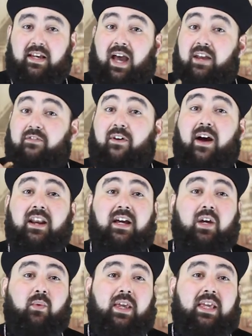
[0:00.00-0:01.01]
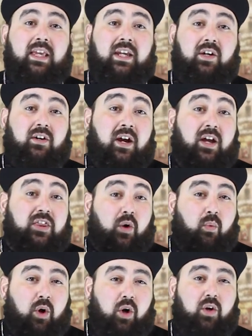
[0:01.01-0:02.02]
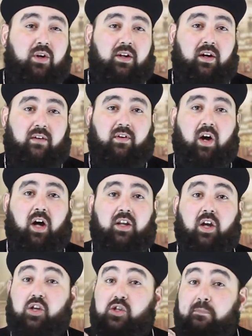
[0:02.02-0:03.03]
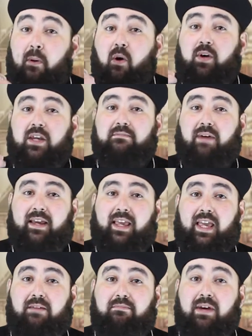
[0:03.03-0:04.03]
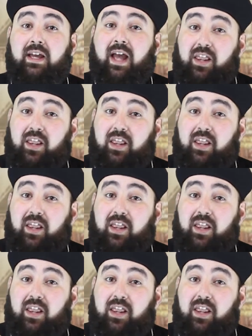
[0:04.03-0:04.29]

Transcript: And finally, we hear the word of God spoken by him,